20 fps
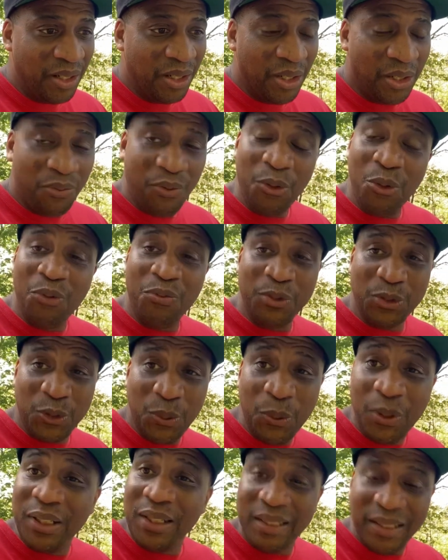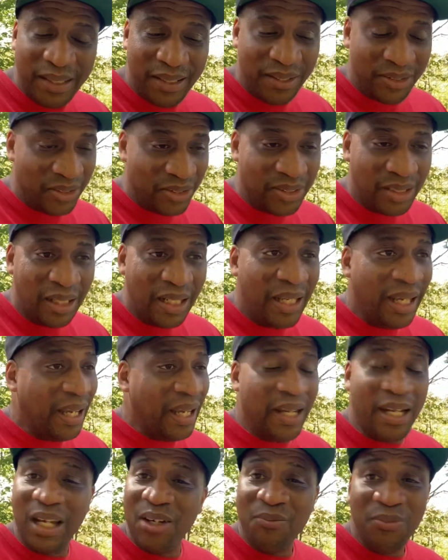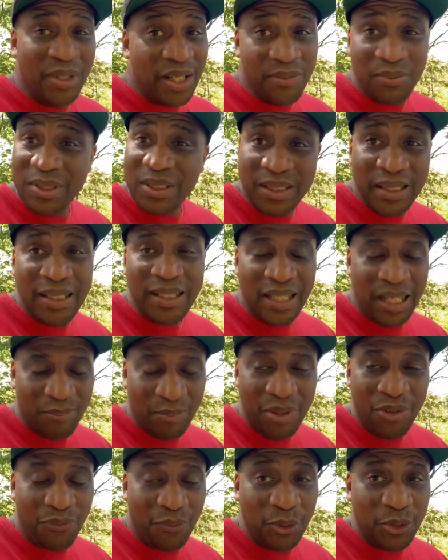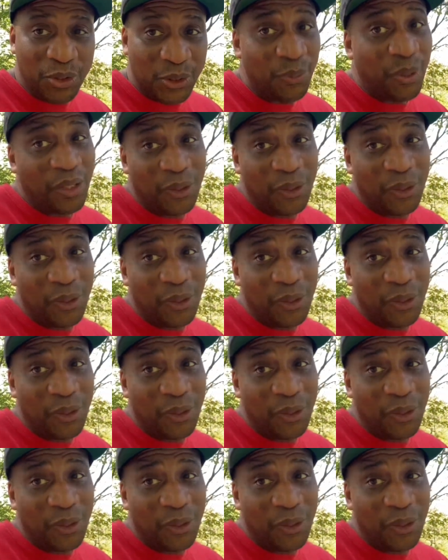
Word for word: for over 20 years, and I've never seen that before, so I